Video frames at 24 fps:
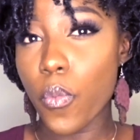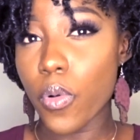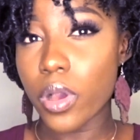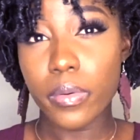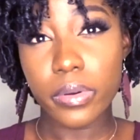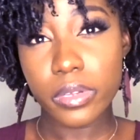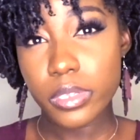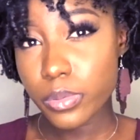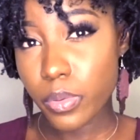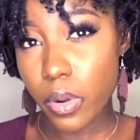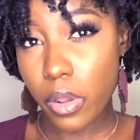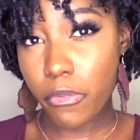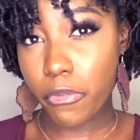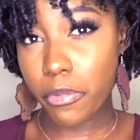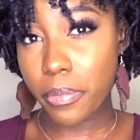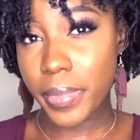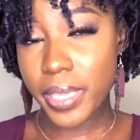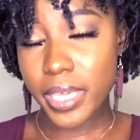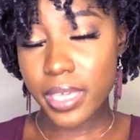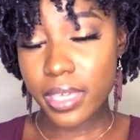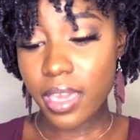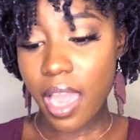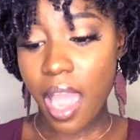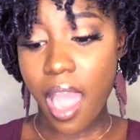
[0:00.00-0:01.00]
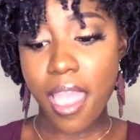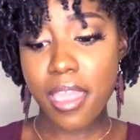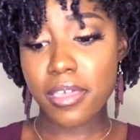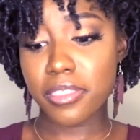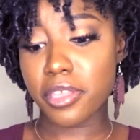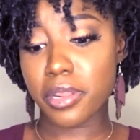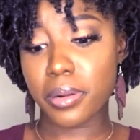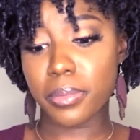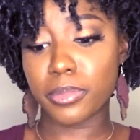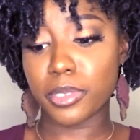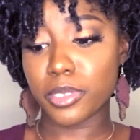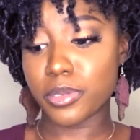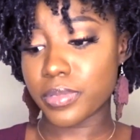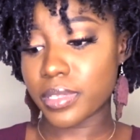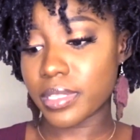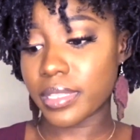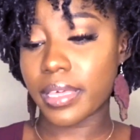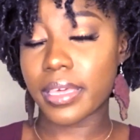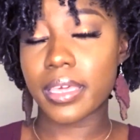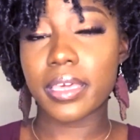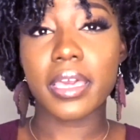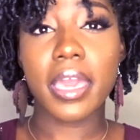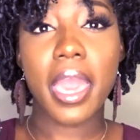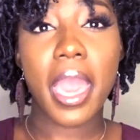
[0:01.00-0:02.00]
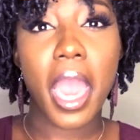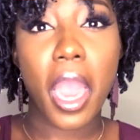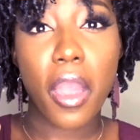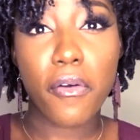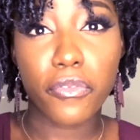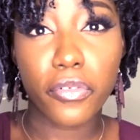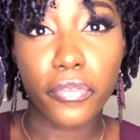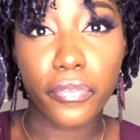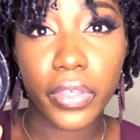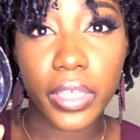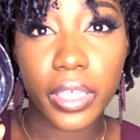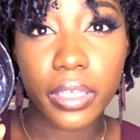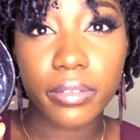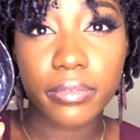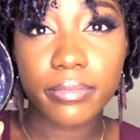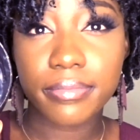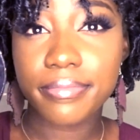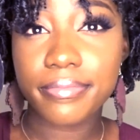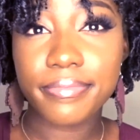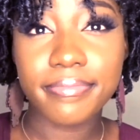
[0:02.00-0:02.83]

what was wrong with me. I ended up using like half of it.